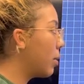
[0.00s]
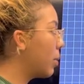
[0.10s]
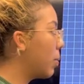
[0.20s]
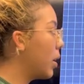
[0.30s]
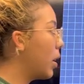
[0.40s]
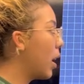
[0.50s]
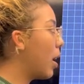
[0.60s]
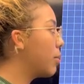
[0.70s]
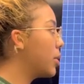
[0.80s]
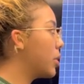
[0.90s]
would be
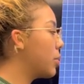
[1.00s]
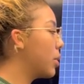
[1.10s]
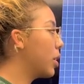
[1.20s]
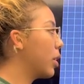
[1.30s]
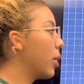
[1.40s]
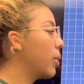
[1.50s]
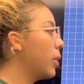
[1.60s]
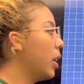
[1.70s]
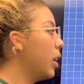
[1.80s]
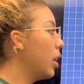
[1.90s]
how much we're
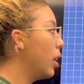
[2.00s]
going,